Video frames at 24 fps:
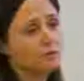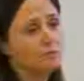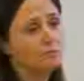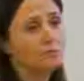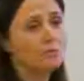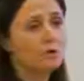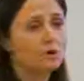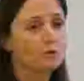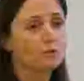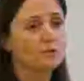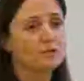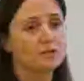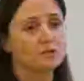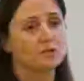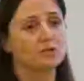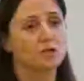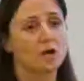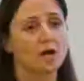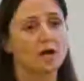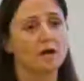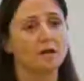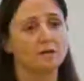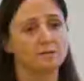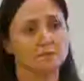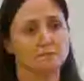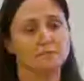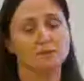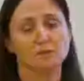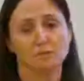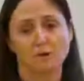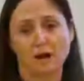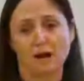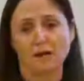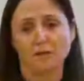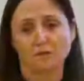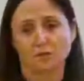The more we try to be
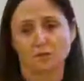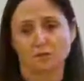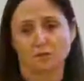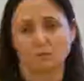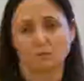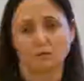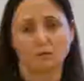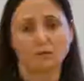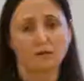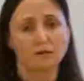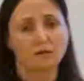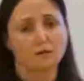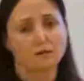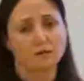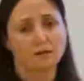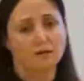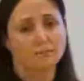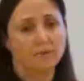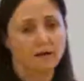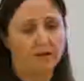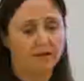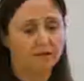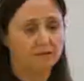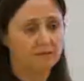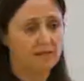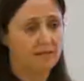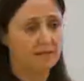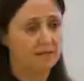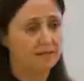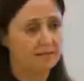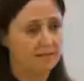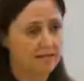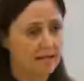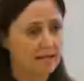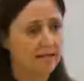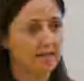rational about
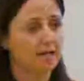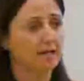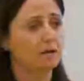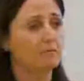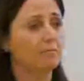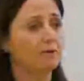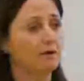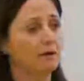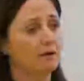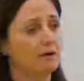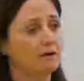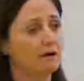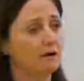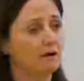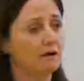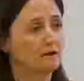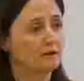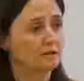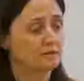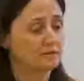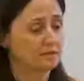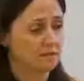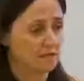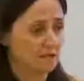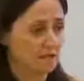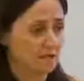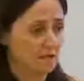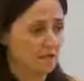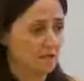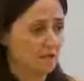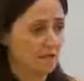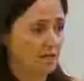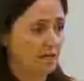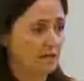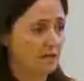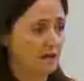attacking a paradox,
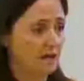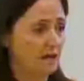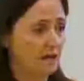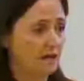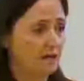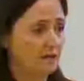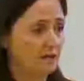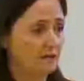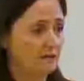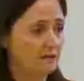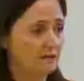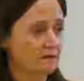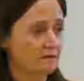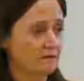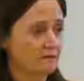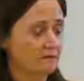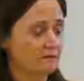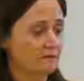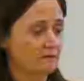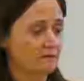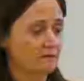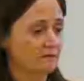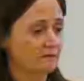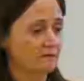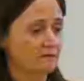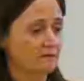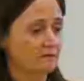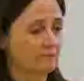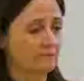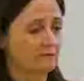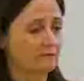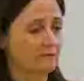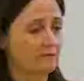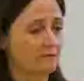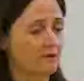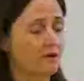
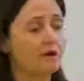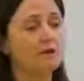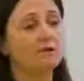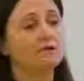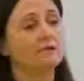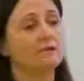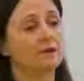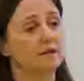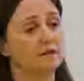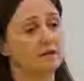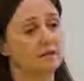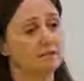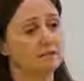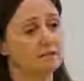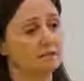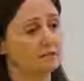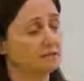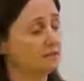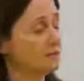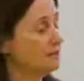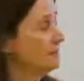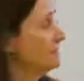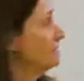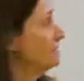the harder it is.